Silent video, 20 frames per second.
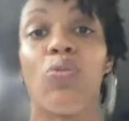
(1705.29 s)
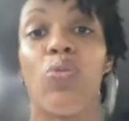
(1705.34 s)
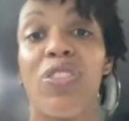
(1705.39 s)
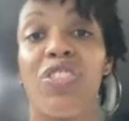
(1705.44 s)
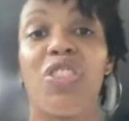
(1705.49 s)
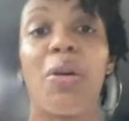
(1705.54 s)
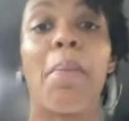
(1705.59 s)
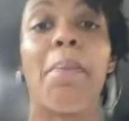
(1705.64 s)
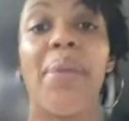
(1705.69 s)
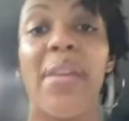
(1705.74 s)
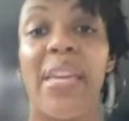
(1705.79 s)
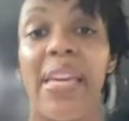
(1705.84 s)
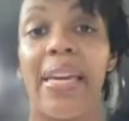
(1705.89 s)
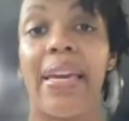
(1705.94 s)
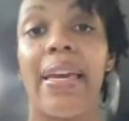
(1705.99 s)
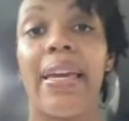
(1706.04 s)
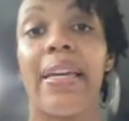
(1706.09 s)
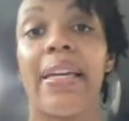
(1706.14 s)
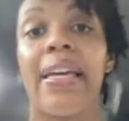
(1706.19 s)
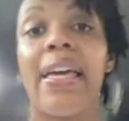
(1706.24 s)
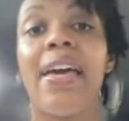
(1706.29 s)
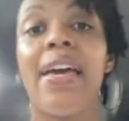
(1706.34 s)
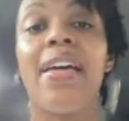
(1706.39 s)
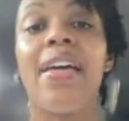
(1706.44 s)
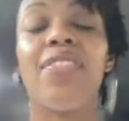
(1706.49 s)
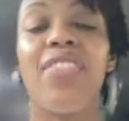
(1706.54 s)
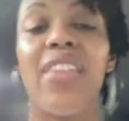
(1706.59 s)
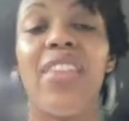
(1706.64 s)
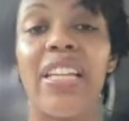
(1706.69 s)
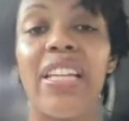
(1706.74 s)
with the being
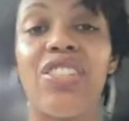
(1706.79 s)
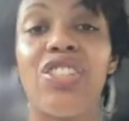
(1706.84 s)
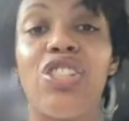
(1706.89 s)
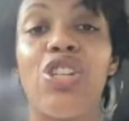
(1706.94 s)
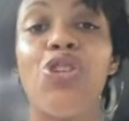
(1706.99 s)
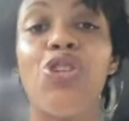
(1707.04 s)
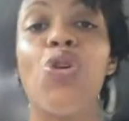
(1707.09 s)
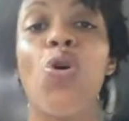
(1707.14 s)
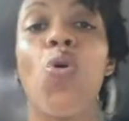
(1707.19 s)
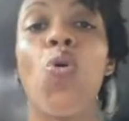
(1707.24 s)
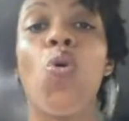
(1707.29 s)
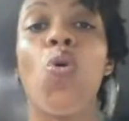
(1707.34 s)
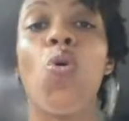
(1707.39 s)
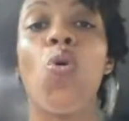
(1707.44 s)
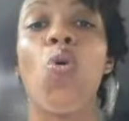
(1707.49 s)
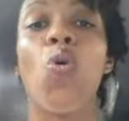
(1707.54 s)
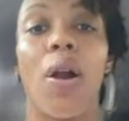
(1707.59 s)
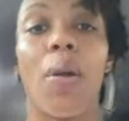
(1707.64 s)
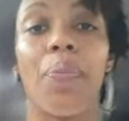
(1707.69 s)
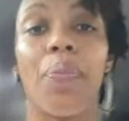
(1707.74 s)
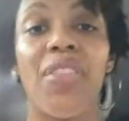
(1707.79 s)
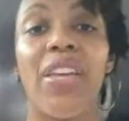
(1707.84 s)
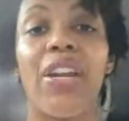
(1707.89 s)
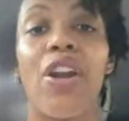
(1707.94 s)
that is the norm,